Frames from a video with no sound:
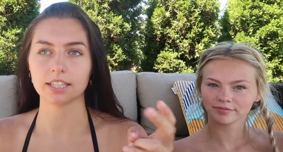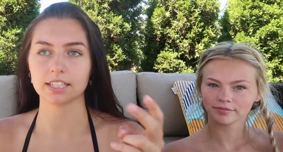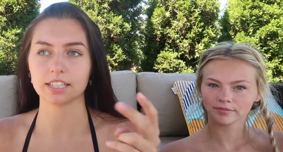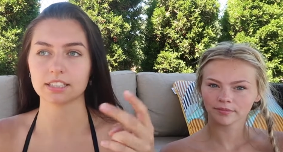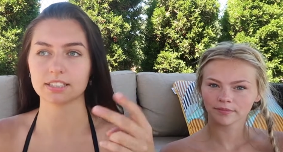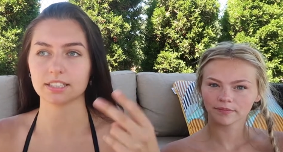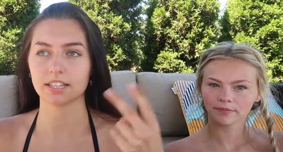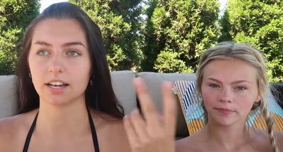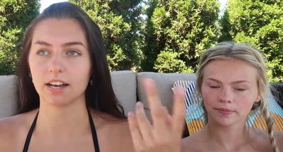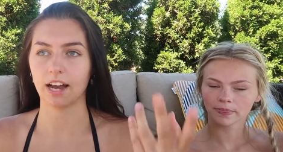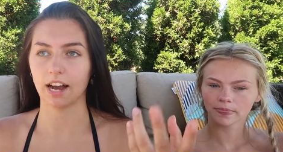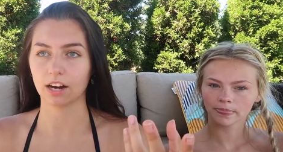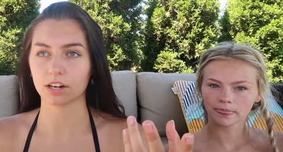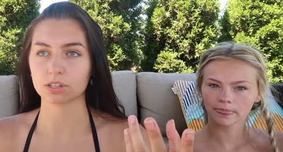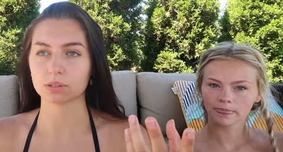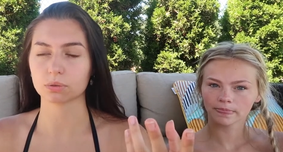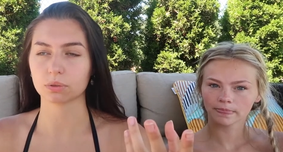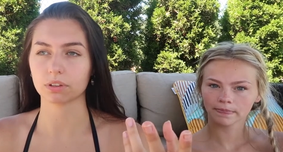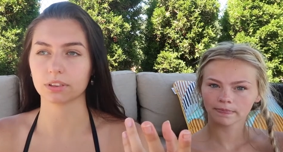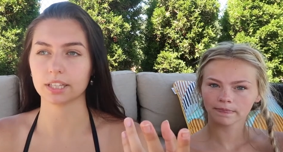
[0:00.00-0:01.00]
Speaker 1: Like, it's an
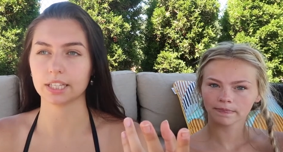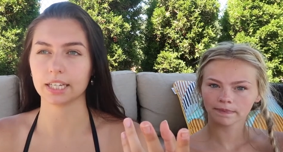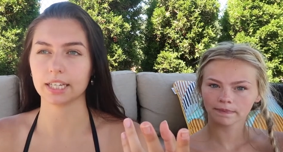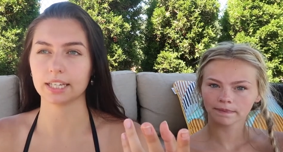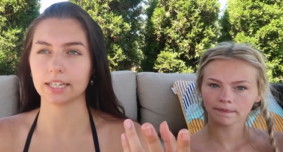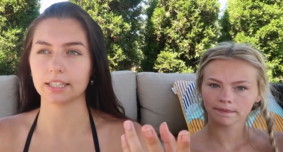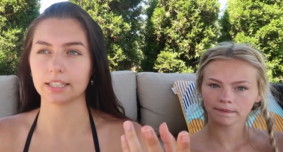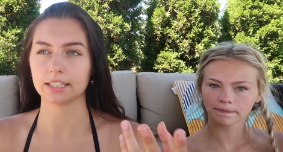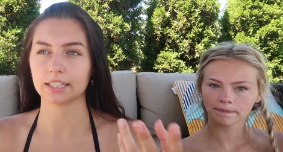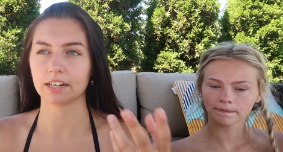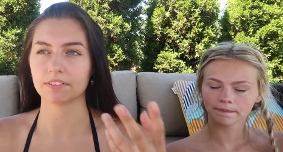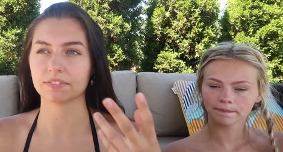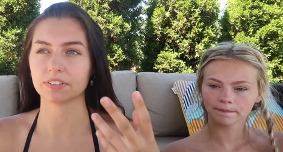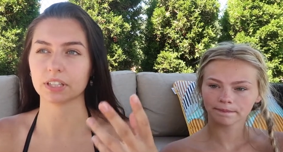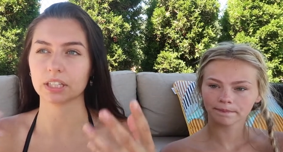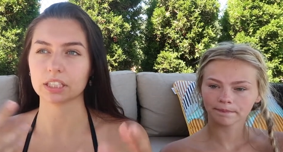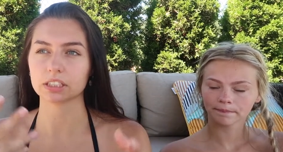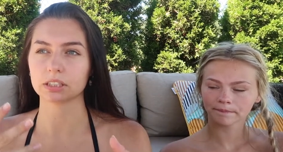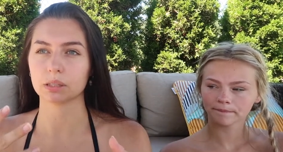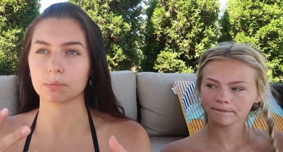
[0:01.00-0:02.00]
actual thing, and, like, I
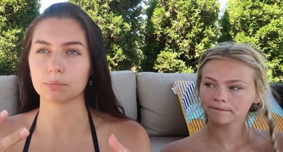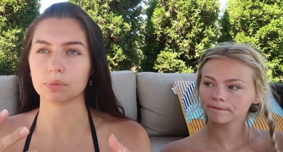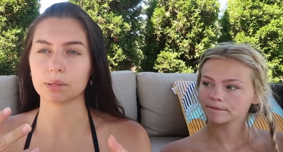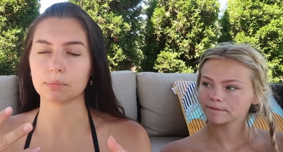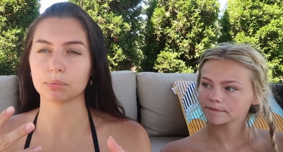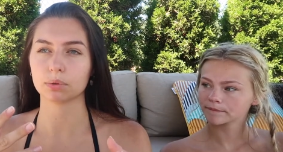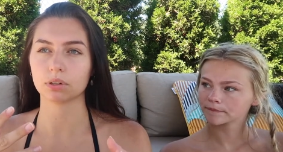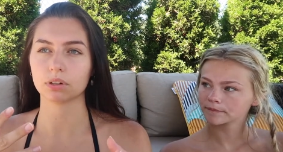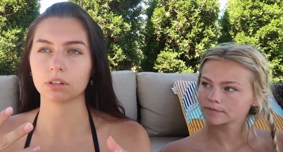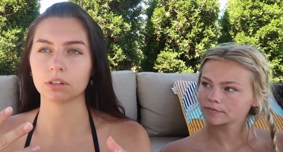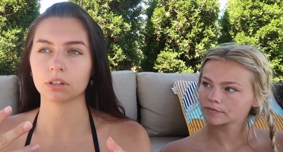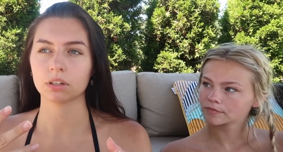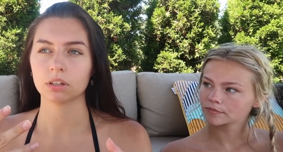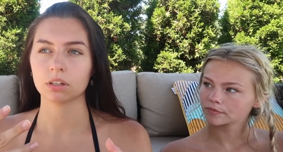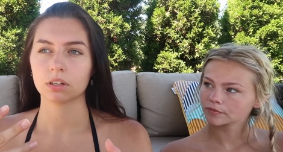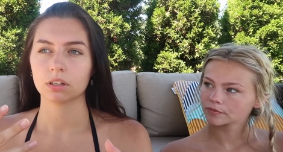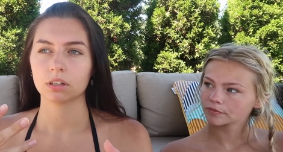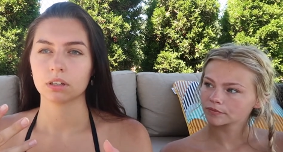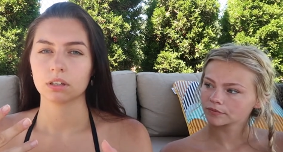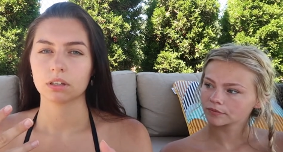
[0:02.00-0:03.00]
feel like some people
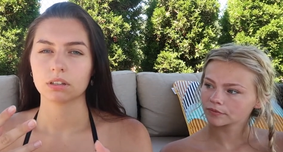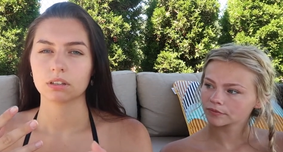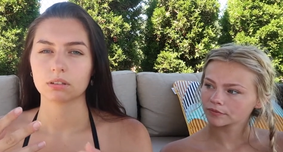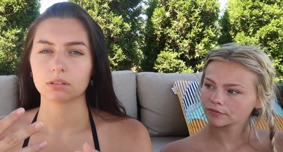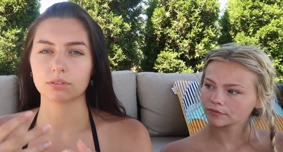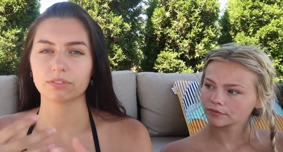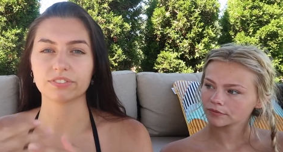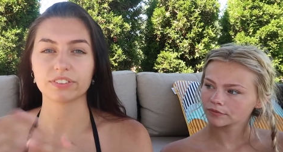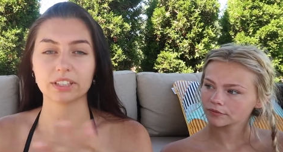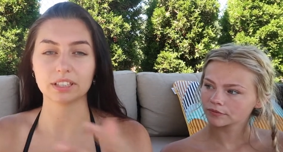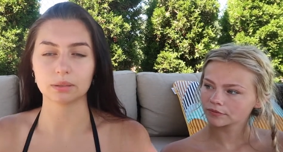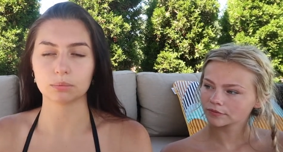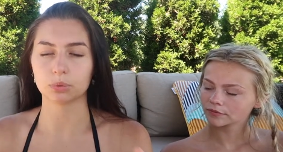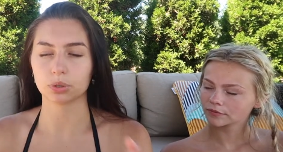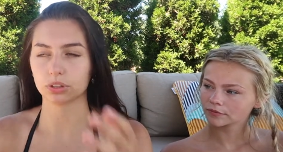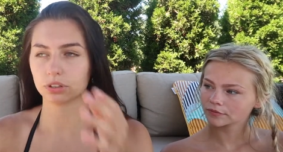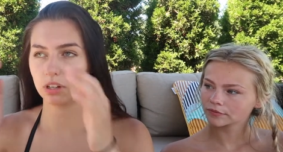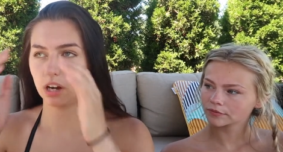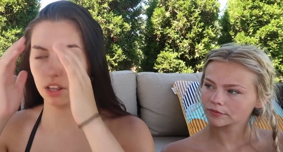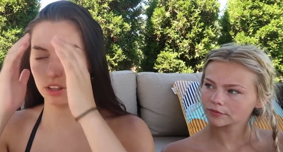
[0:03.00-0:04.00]
feel it
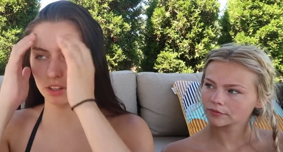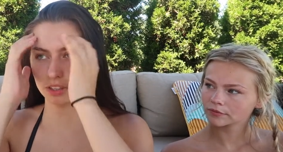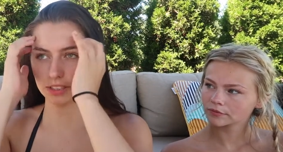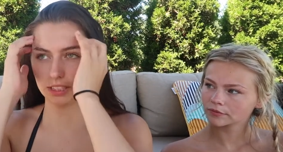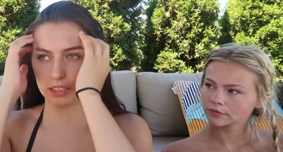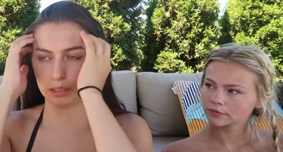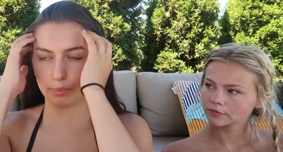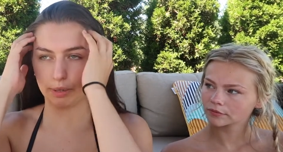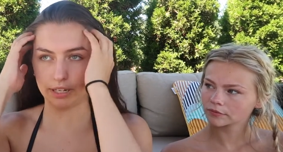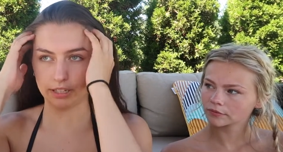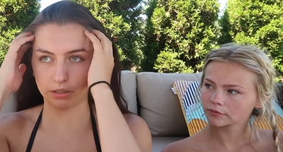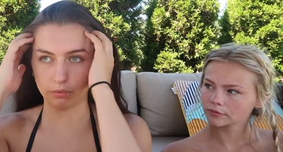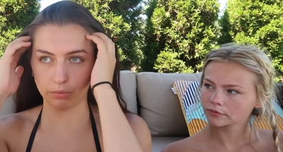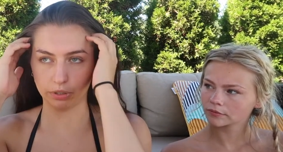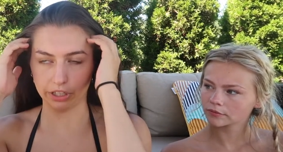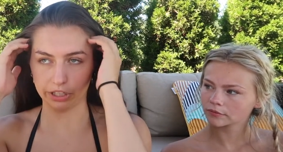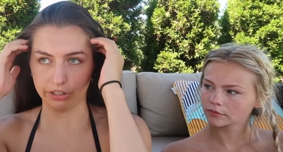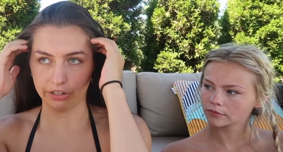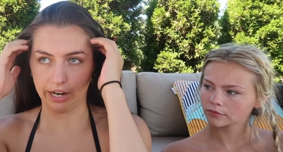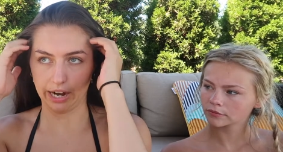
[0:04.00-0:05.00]
more than others, like, depending
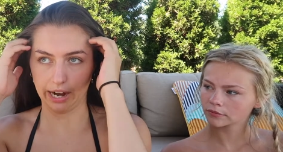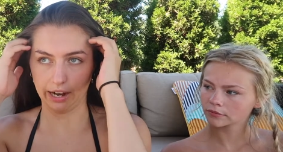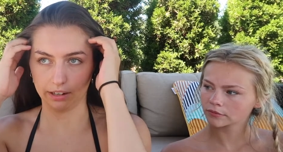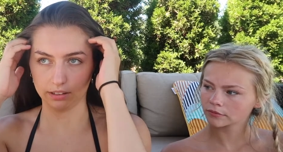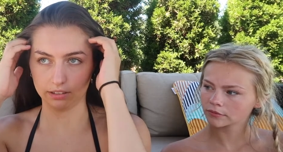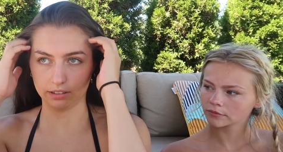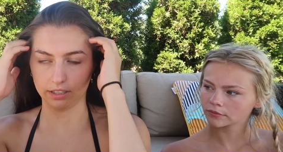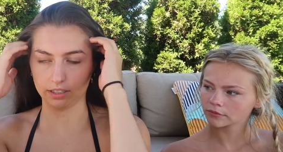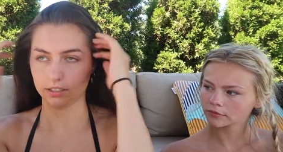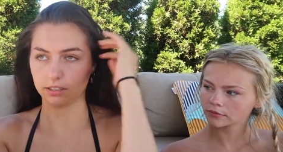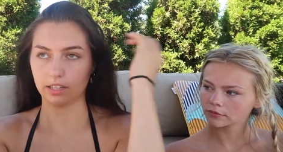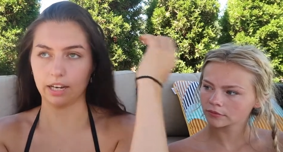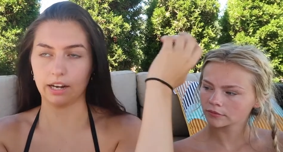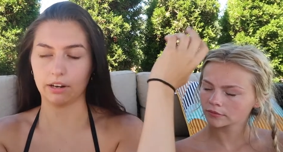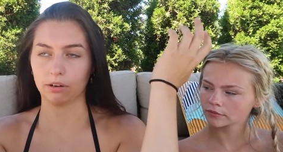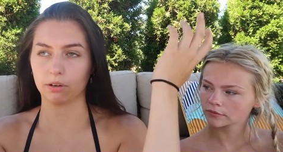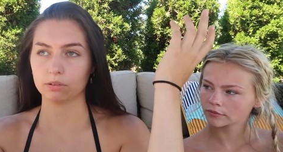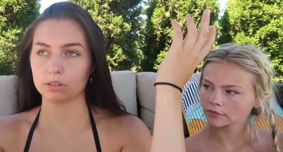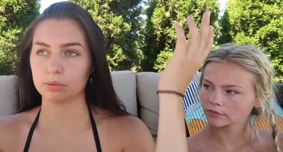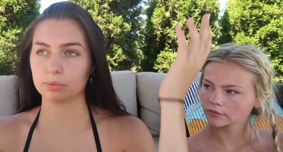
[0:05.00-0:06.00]
where you're at, like, I
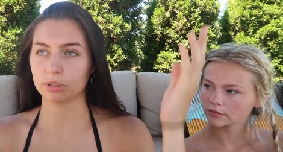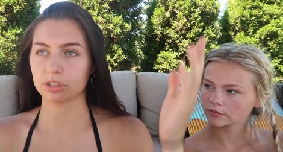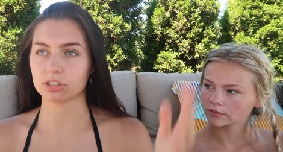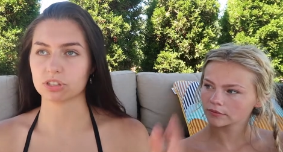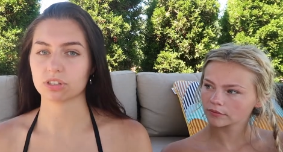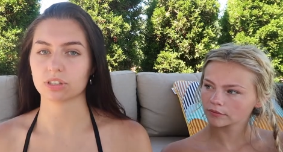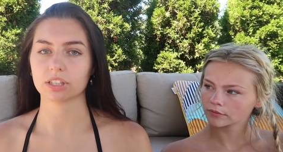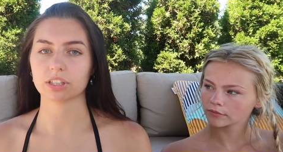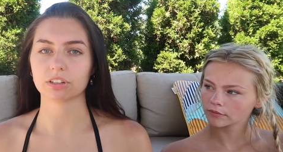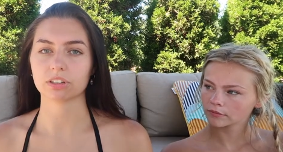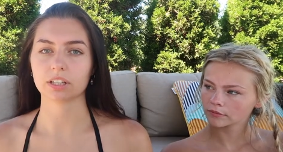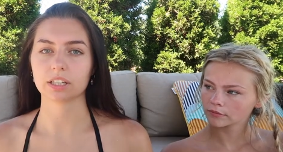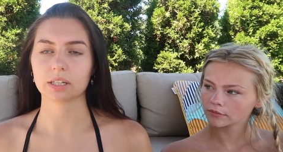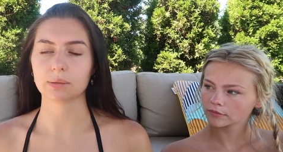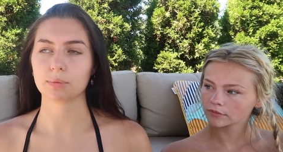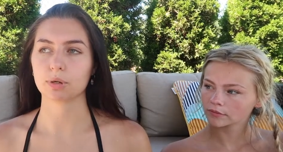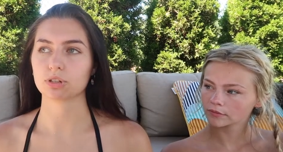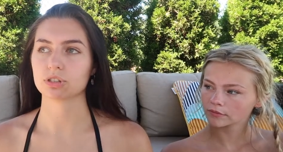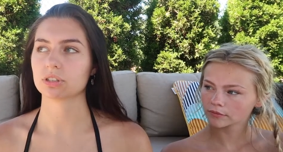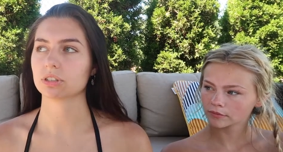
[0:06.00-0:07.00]
don't know, spiritually or, like,
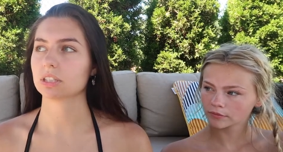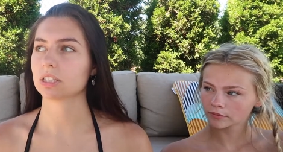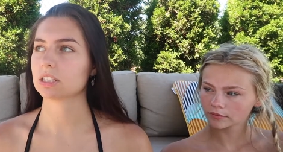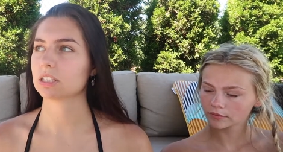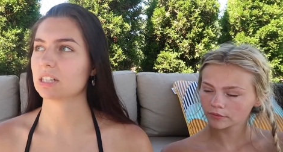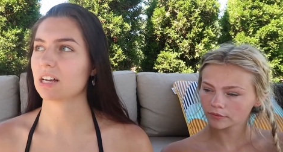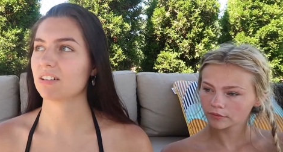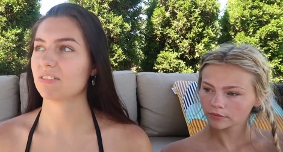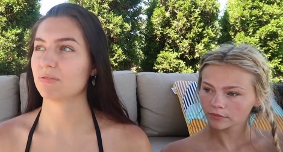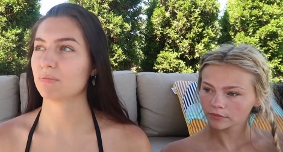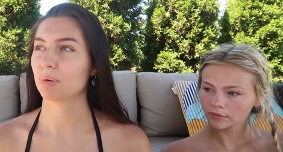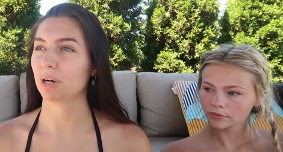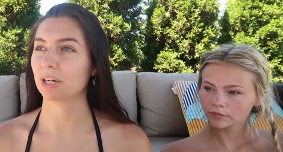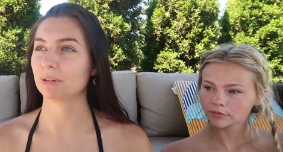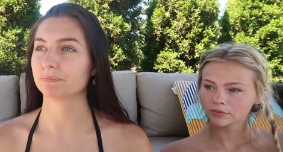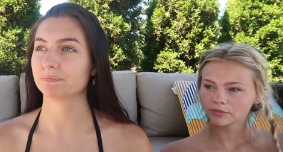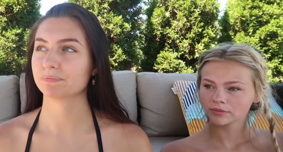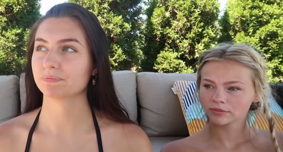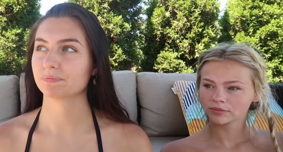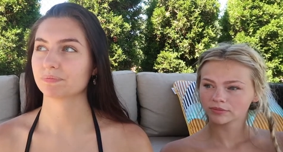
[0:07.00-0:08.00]
emotionally and stuff,
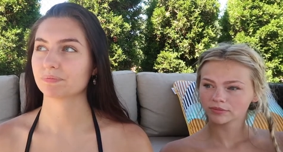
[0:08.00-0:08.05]
but